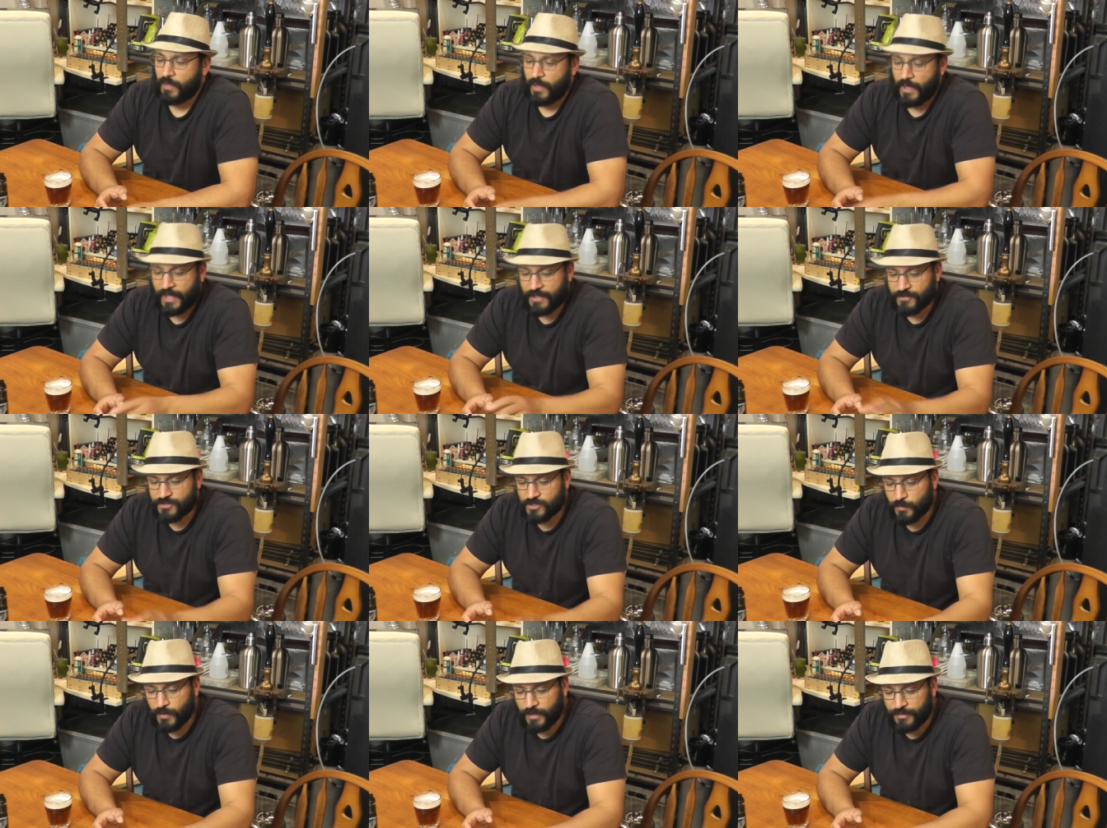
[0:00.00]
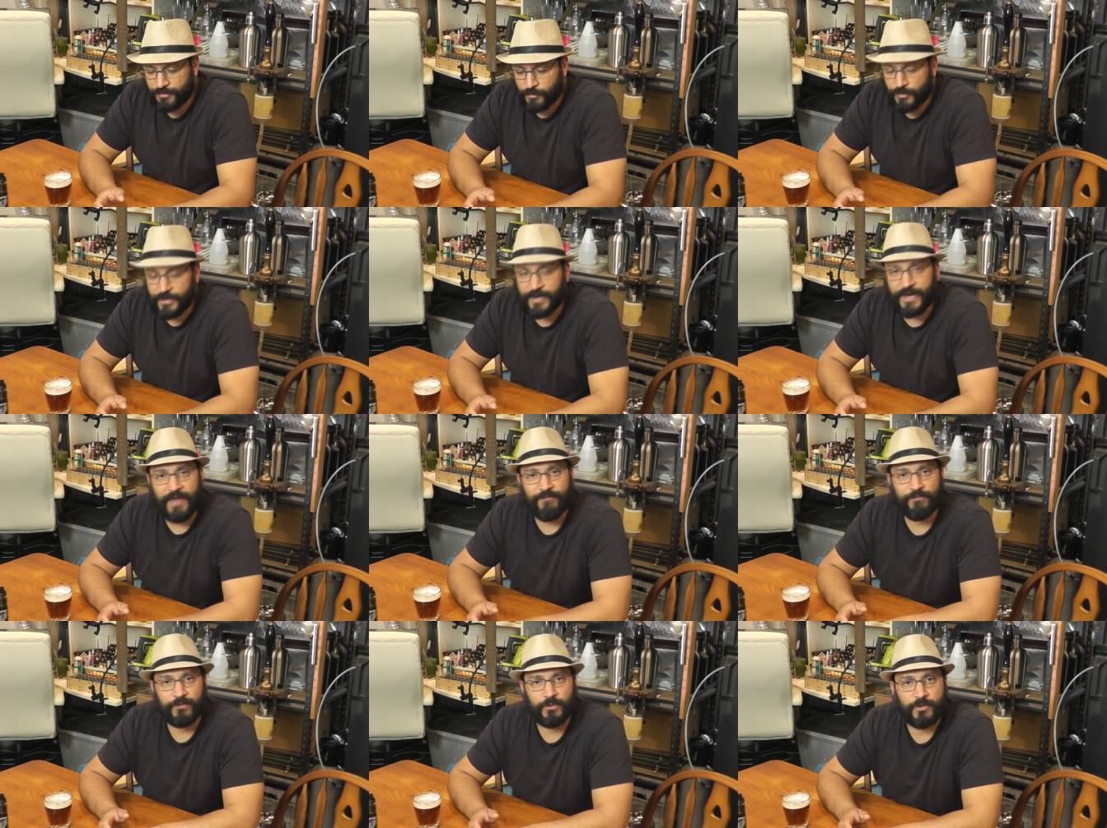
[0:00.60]
and so I thought
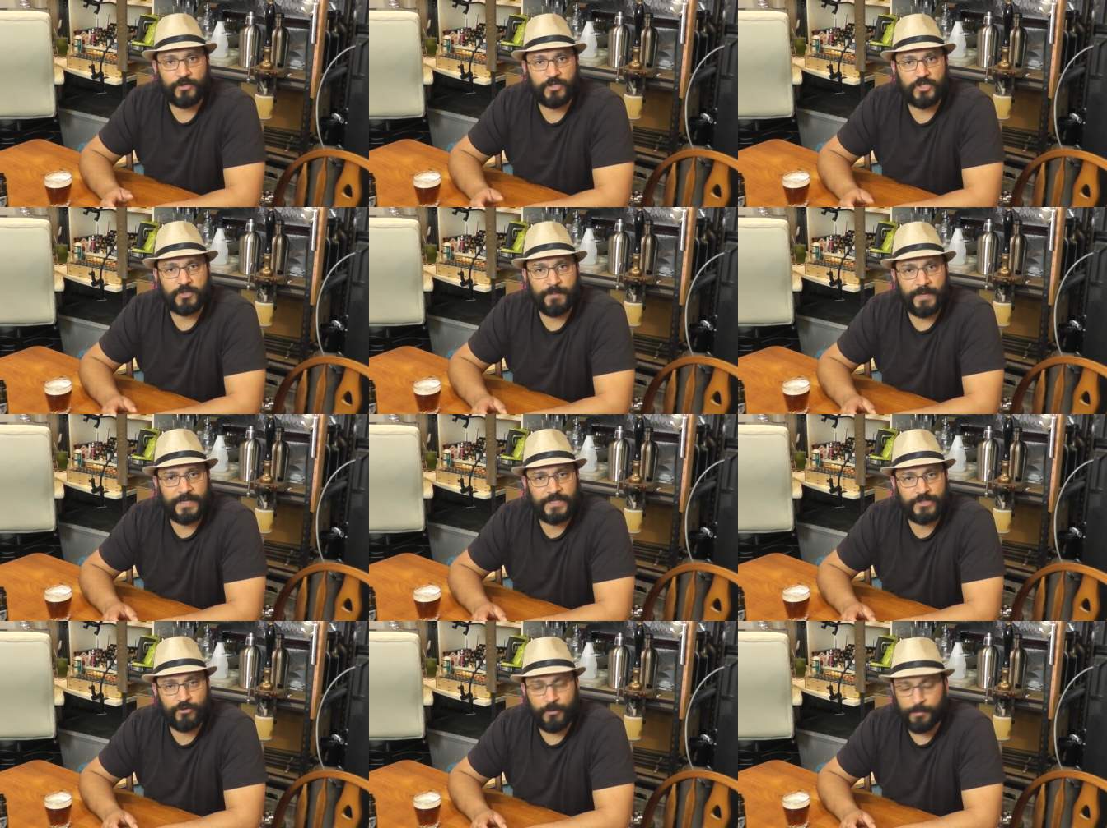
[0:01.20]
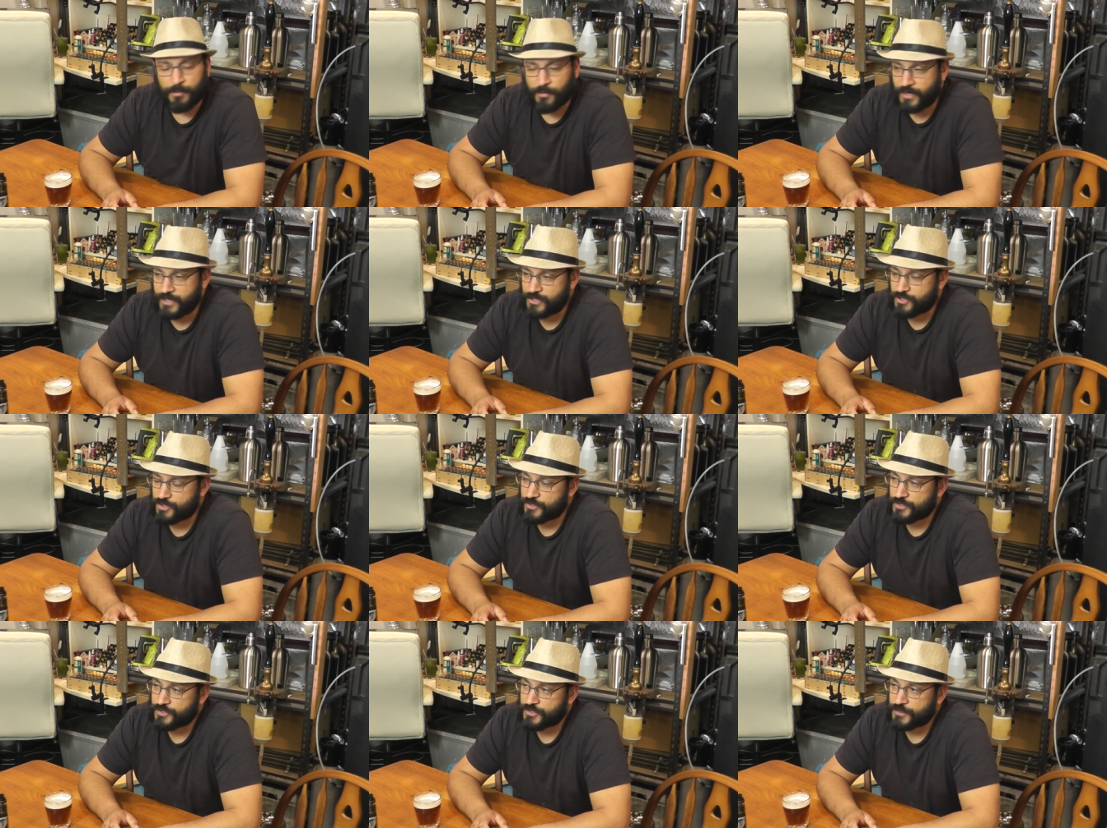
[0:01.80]
I'd have a look at Spectre
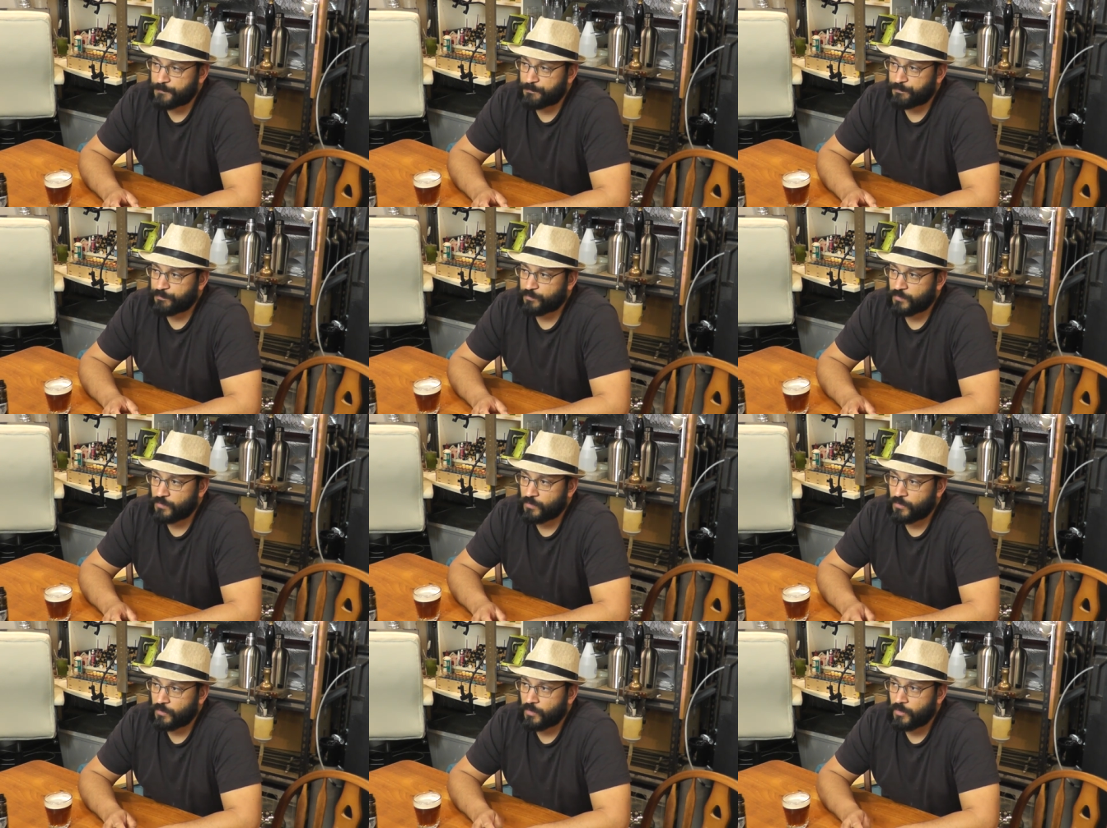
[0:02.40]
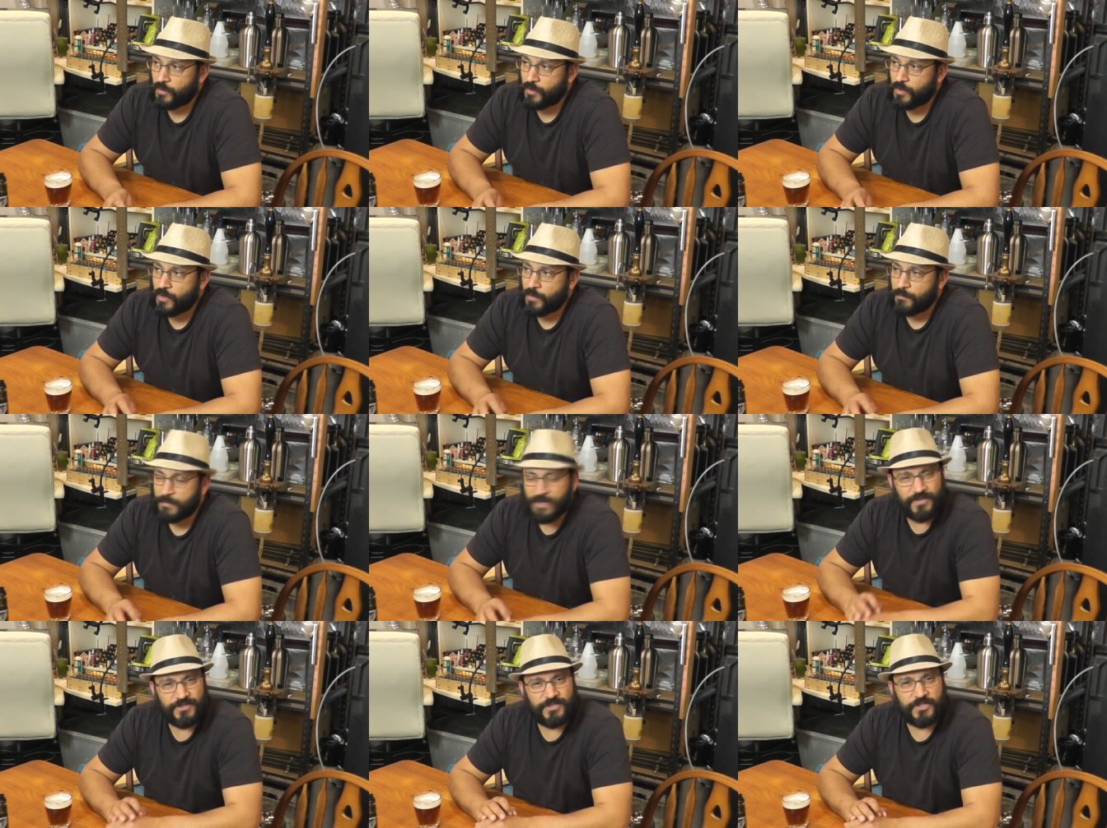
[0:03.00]
Operations.
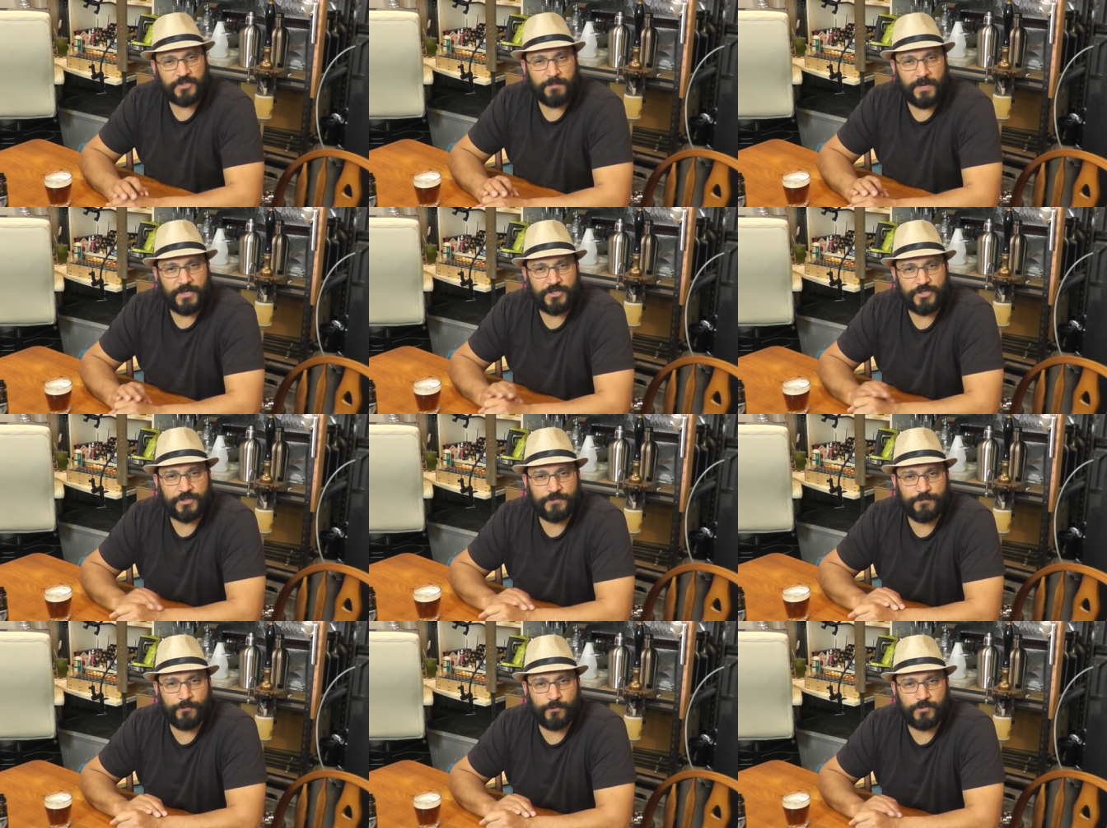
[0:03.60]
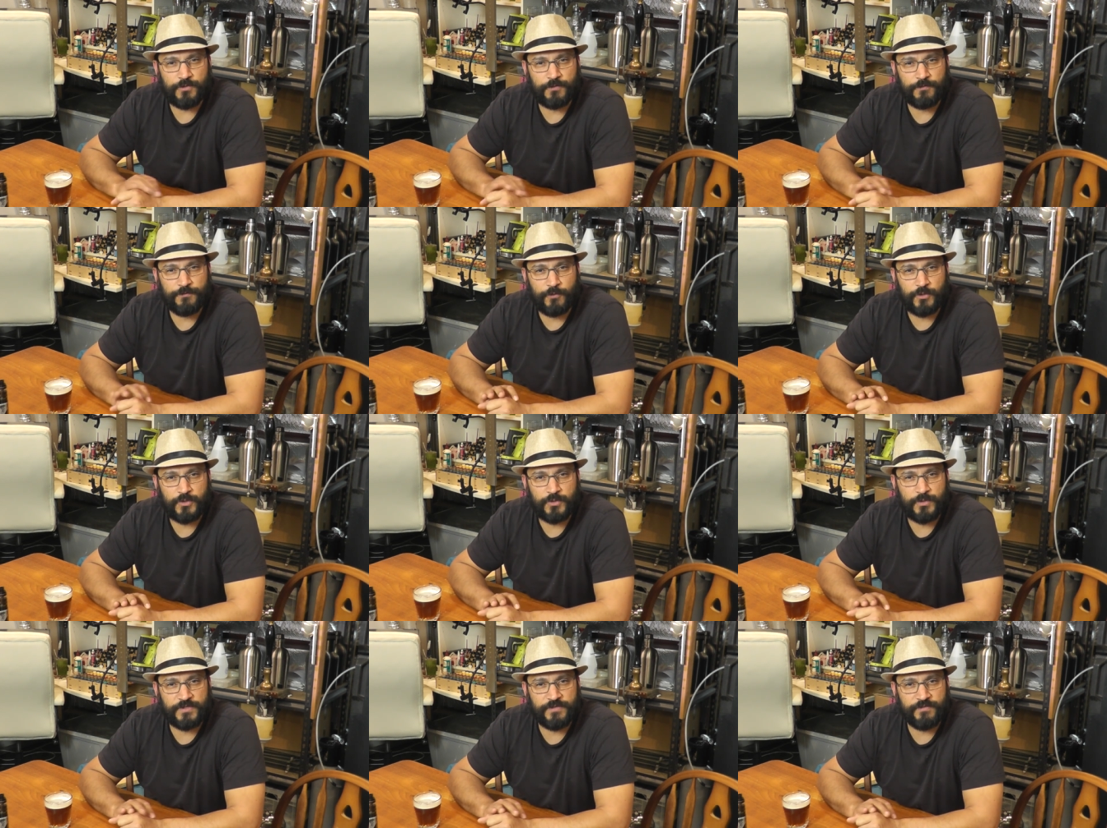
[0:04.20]
Because as much as Force on
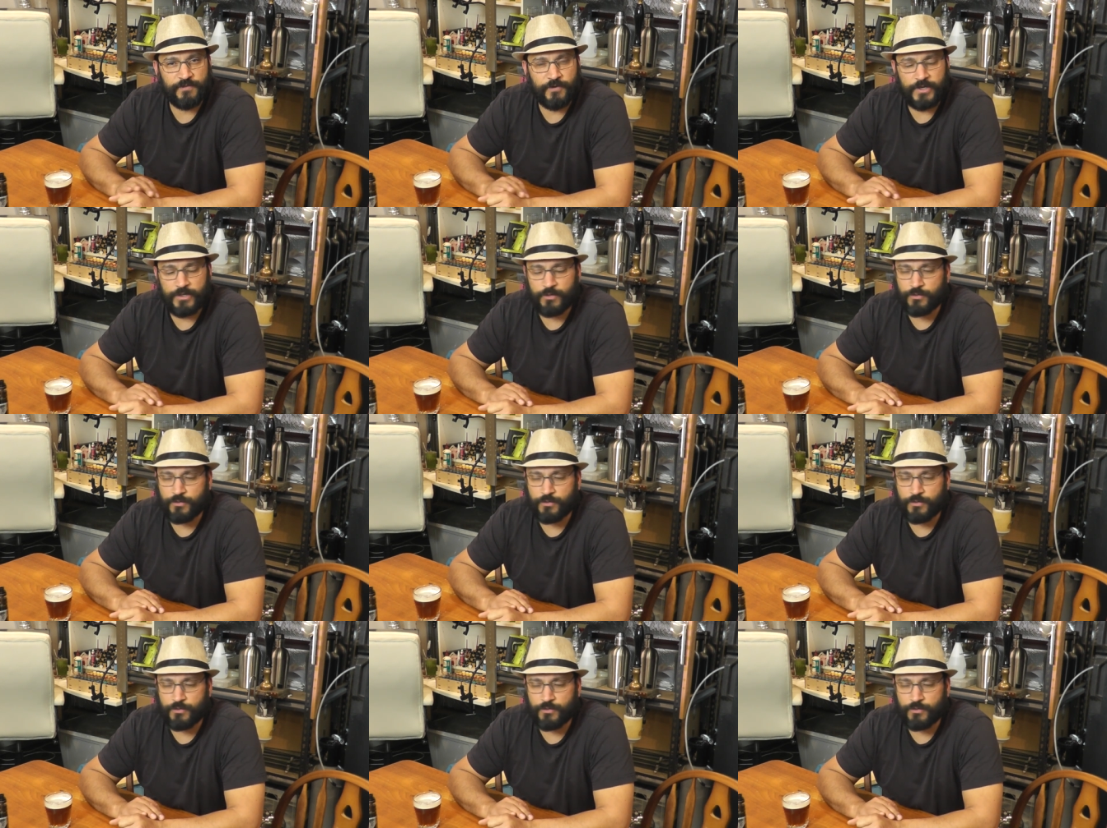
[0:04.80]
Force was a very